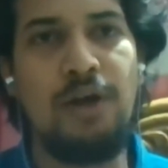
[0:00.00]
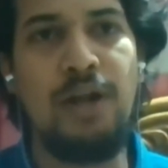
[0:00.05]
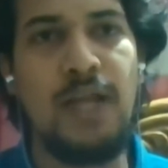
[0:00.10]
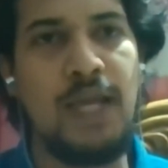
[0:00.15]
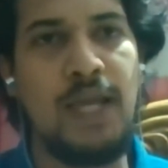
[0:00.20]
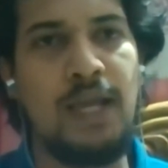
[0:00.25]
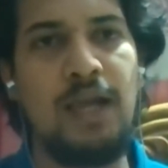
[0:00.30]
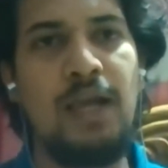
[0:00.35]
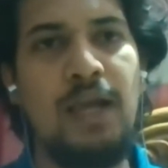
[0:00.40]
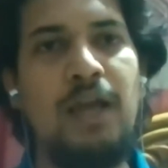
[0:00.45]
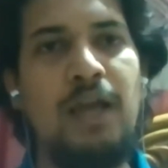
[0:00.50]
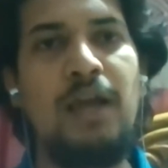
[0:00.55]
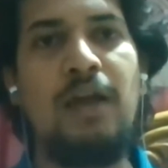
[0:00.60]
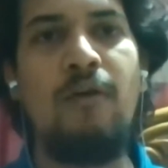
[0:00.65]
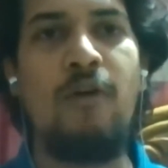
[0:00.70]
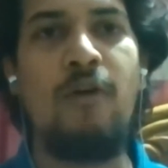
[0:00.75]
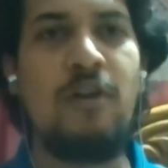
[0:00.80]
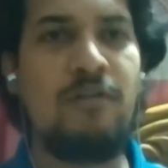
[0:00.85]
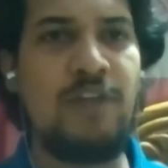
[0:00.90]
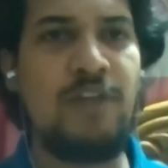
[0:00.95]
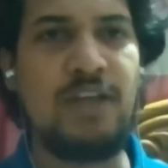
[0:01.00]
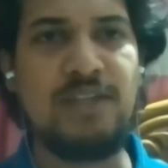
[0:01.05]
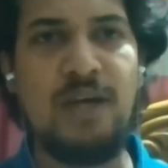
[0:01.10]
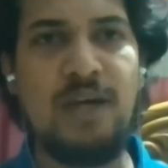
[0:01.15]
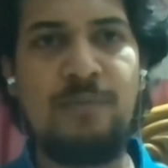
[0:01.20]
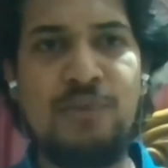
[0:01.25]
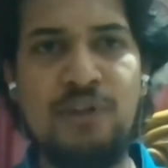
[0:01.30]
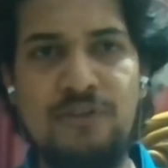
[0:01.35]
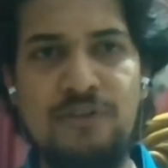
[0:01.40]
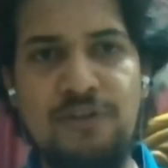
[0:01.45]
Like one of the
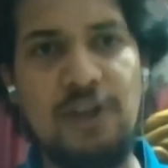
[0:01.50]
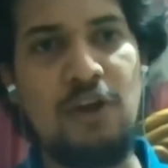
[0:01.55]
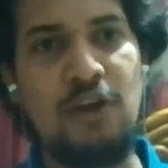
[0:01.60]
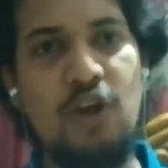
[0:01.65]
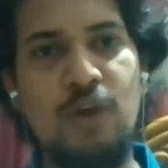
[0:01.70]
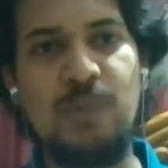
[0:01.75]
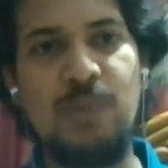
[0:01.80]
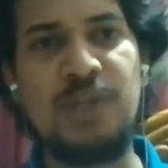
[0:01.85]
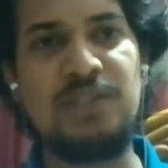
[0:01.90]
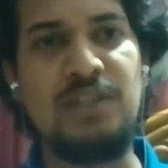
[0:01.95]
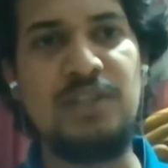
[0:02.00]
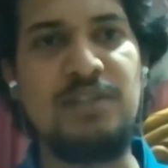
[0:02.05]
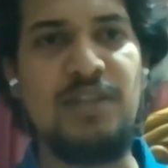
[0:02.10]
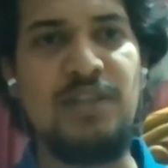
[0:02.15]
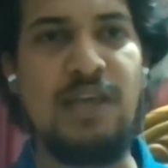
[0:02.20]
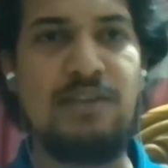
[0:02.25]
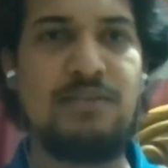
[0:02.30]
examples of free economics is this.